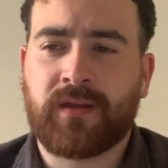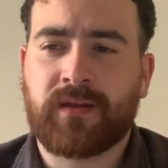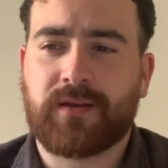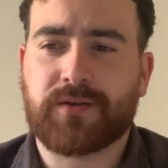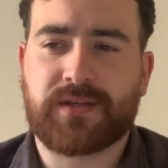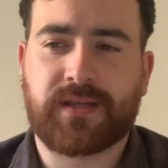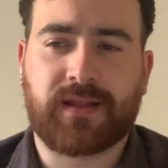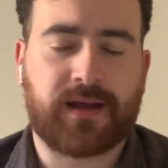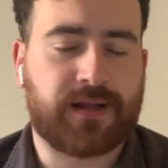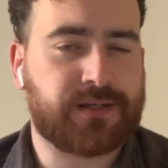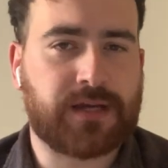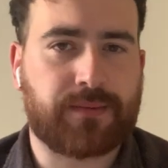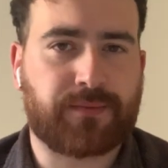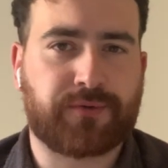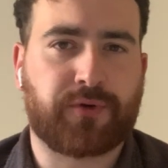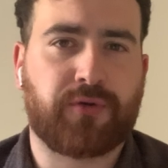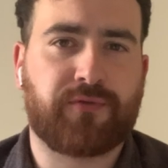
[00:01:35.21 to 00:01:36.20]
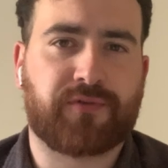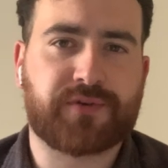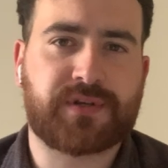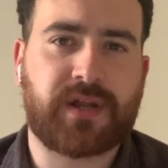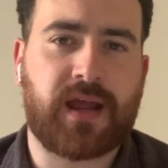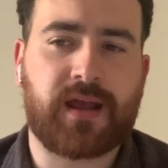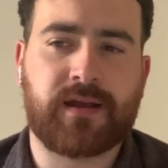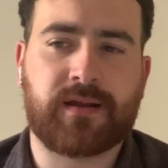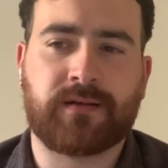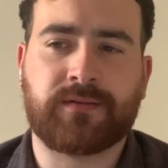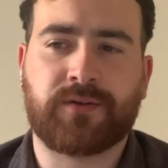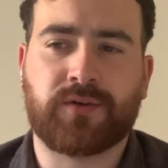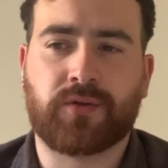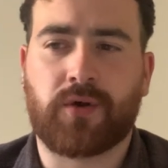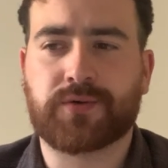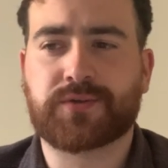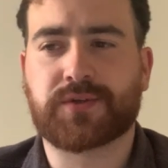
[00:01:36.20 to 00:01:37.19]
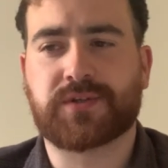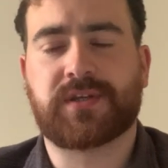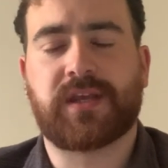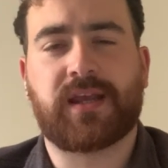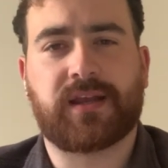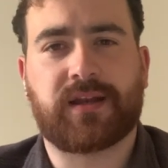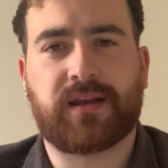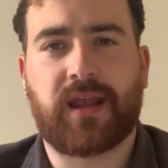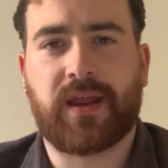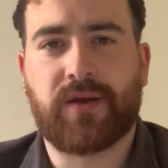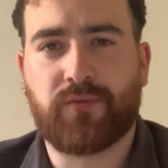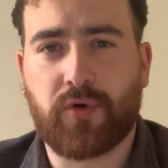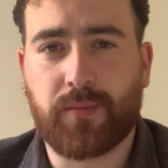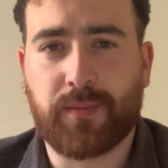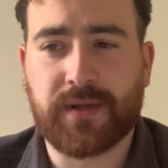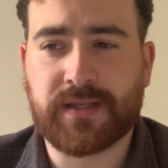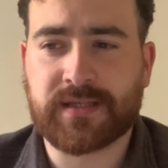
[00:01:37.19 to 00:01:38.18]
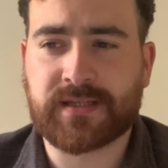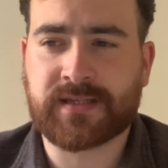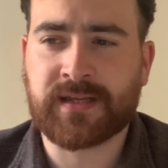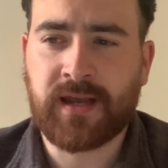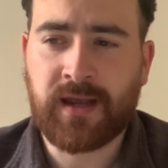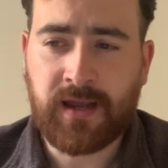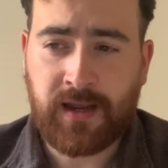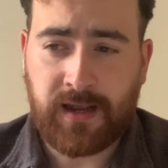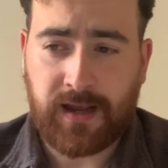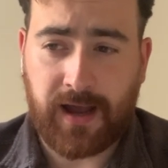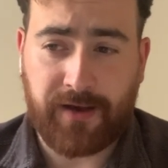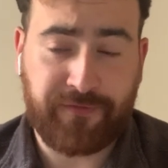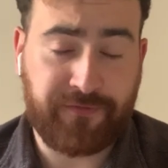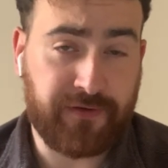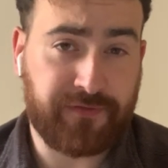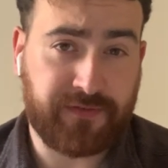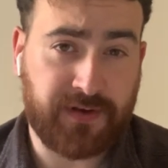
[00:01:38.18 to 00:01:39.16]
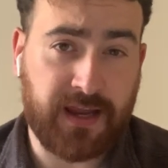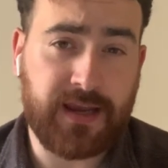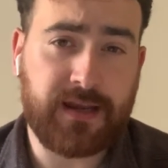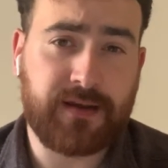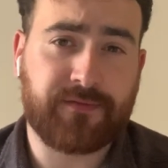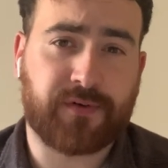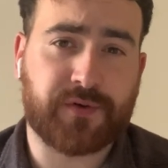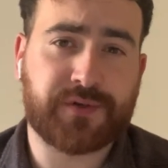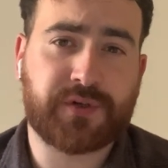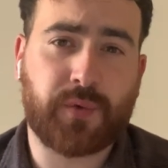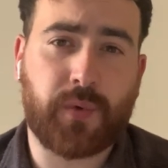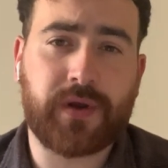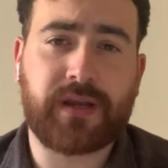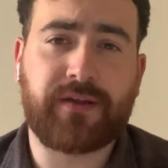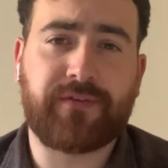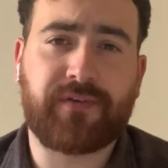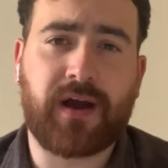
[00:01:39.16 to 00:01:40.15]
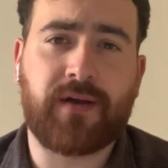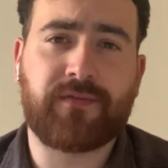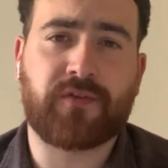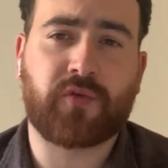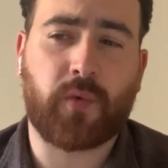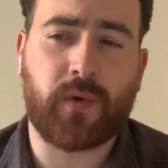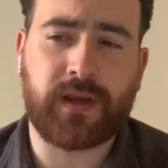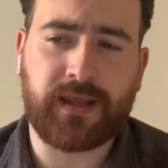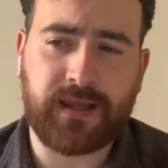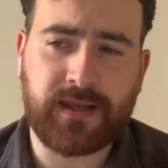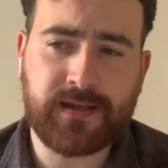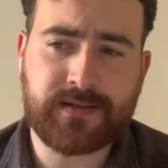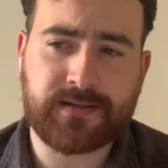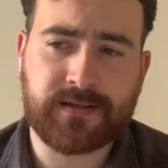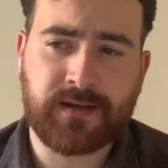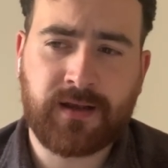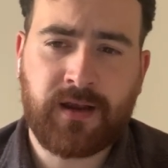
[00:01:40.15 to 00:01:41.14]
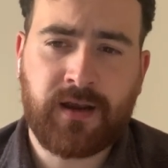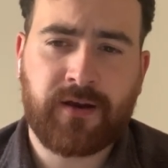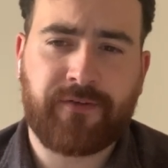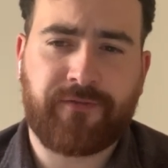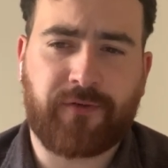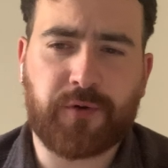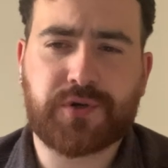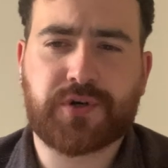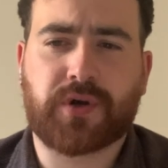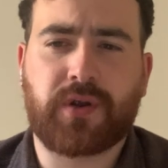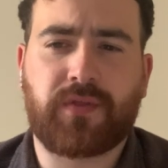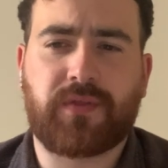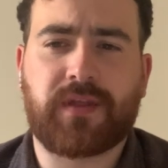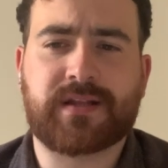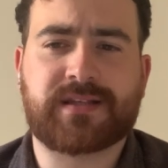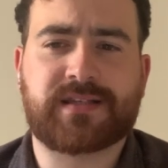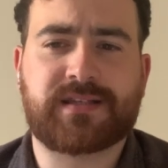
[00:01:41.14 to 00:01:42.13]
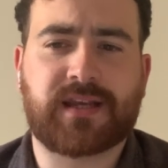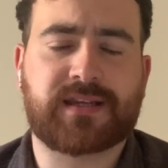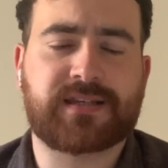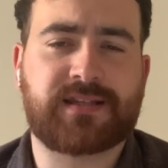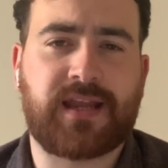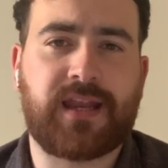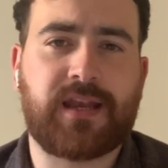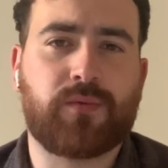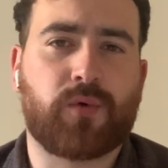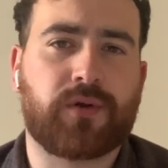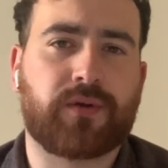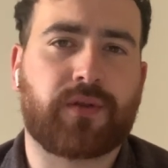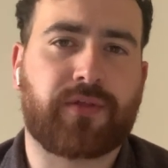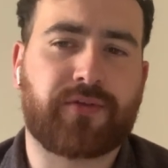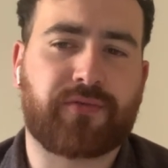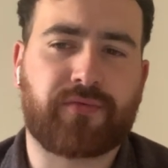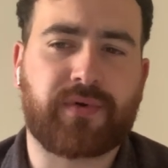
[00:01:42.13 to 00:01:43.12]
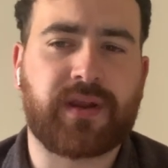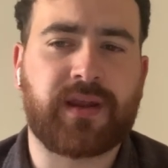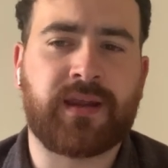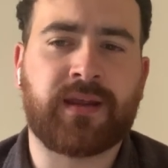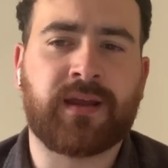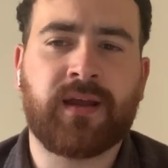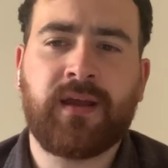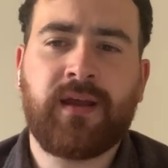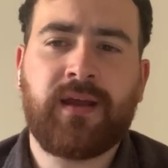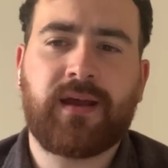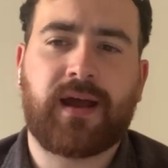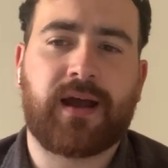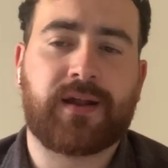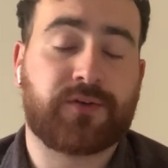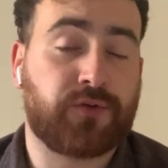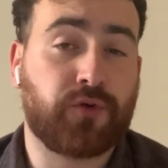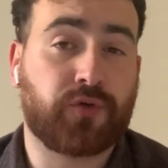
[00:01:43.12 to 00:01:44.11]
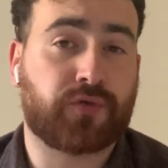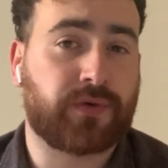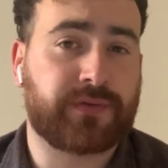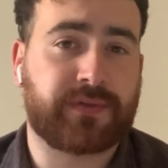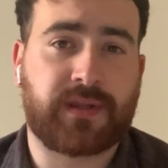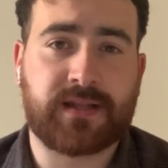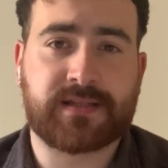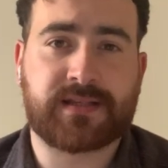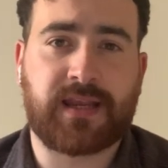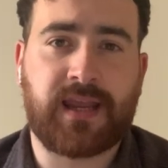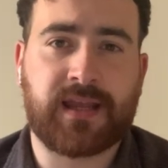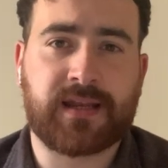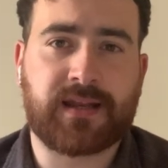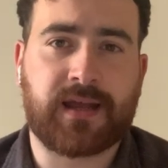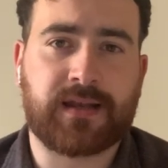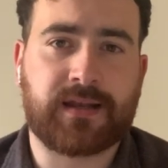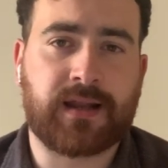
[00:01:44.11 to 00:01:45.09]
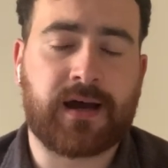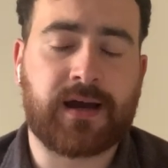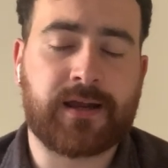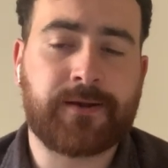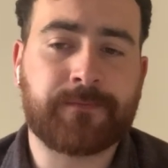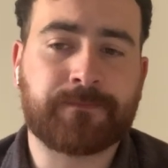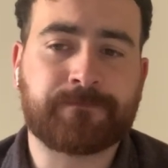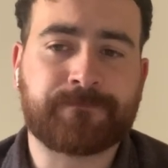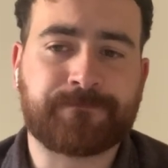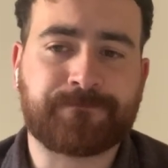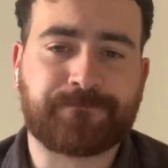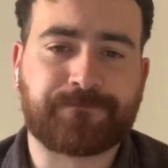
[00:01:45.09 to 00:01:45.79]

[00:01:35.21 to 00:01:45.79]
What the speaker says: You see that in chapter 2, verse 10. You'll also see it in Romans 15, verse 25 to 28, 1 Corinthians 16, 1 to 3, and 2 Corinthians 8 and 9.